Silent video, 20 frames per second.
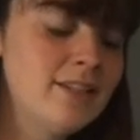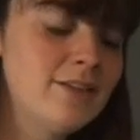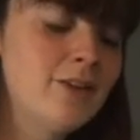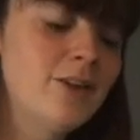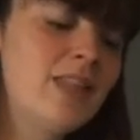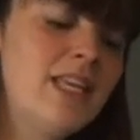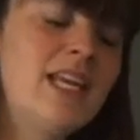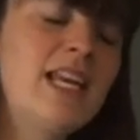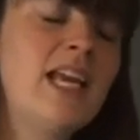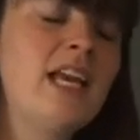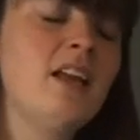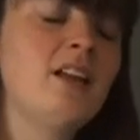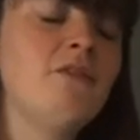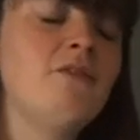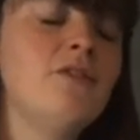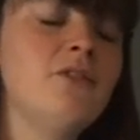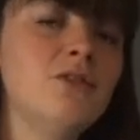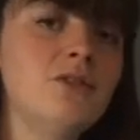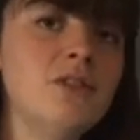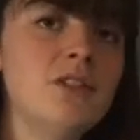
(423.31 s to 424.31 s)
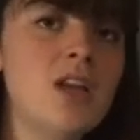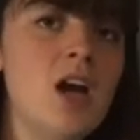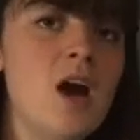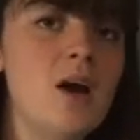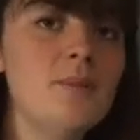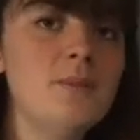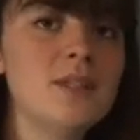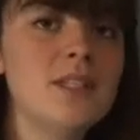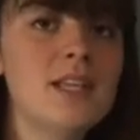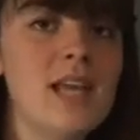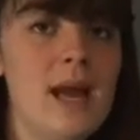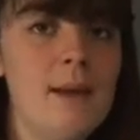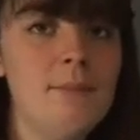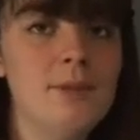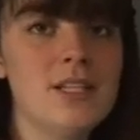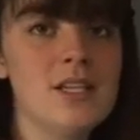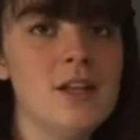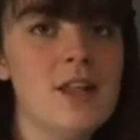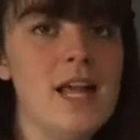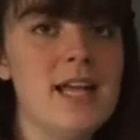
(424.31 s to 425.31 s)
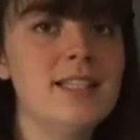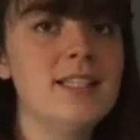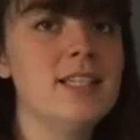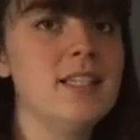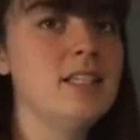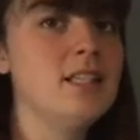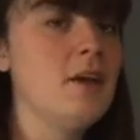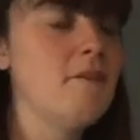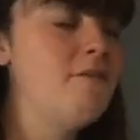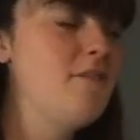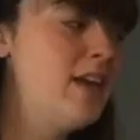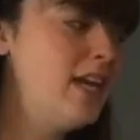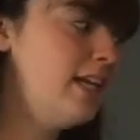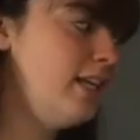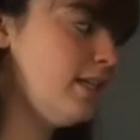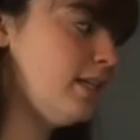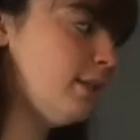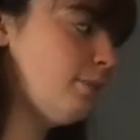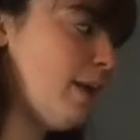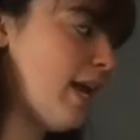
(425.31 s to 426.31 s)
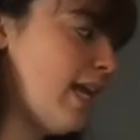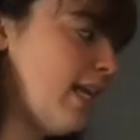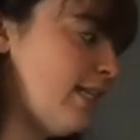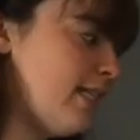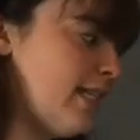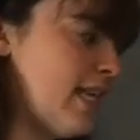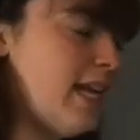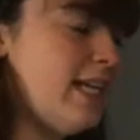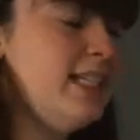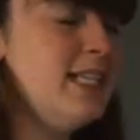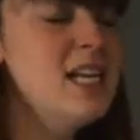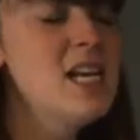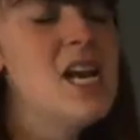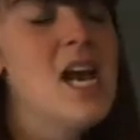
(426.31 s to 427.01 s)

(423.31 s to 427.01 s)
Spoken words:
So they need full stops, capital letters, finger spaces.